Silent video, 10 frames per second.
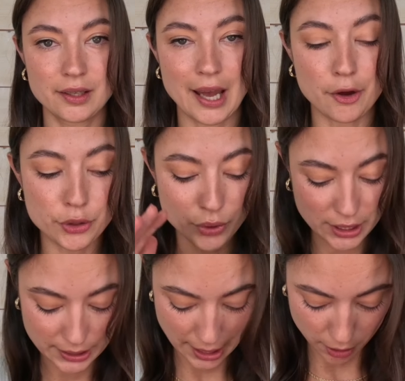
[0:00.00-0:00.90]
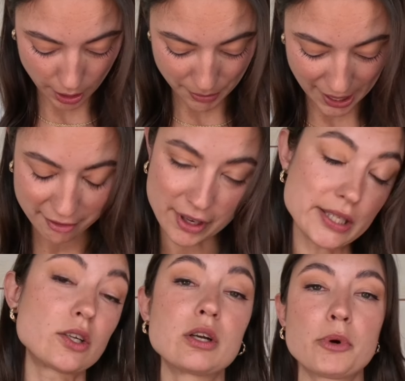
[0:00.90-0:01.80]
How you can tell a
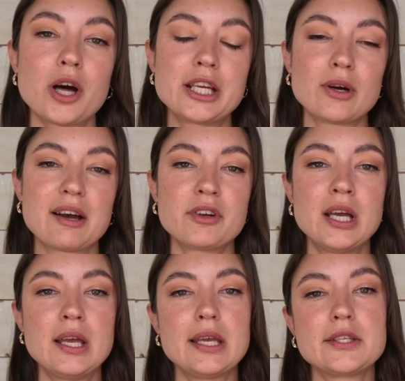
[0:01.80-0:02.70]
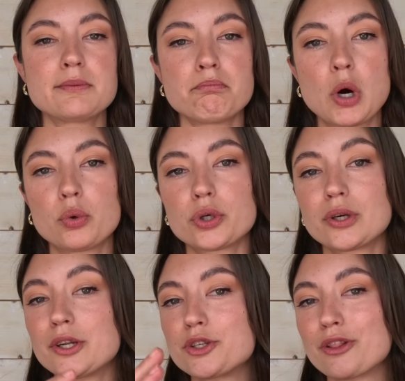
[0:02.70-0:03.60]
manifestor in a body graph is
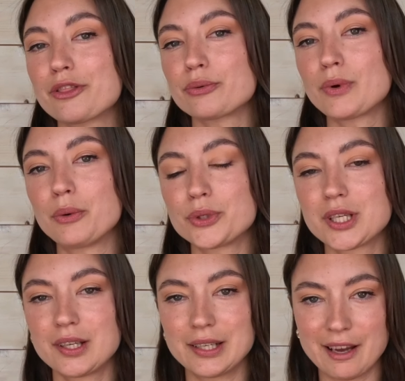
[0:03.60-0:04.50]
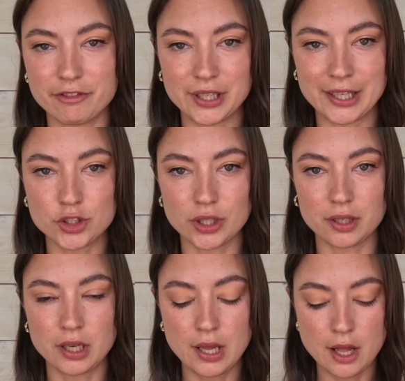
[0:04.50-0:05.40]
motor to throat
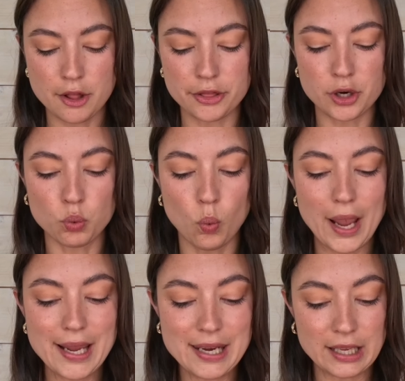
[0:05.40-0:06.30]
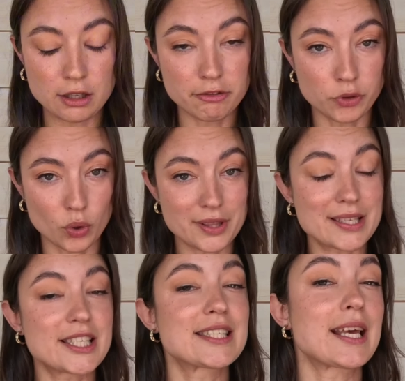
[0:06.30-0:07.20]
definition. They're waiting for
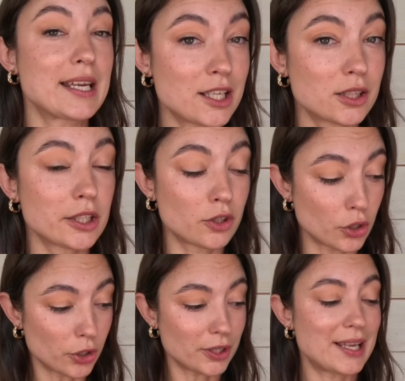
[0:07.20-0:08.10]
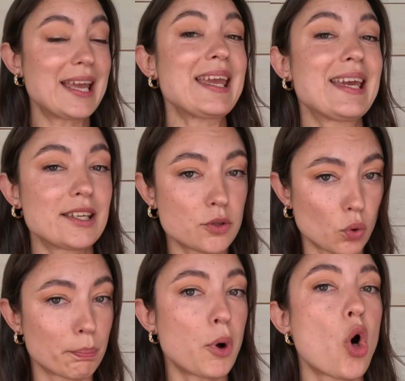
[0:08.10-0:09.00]
this cyclical hit
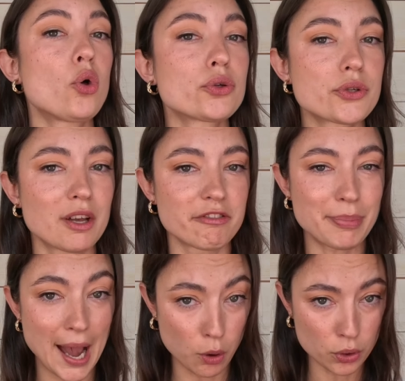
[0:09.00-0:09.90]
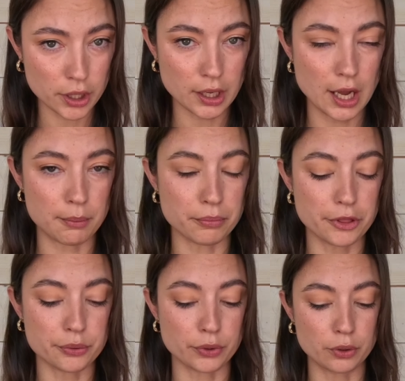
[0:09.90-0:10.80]
or pulse of power to come
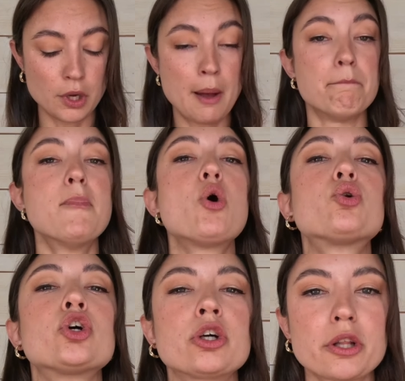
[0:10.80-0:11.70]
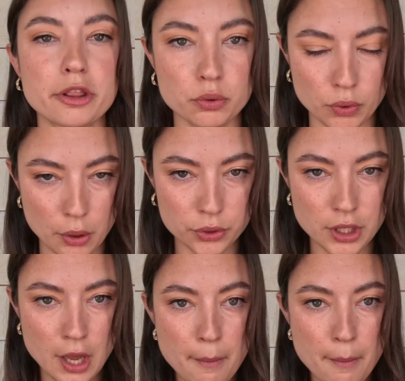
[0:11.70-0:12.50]
through, motor to throat,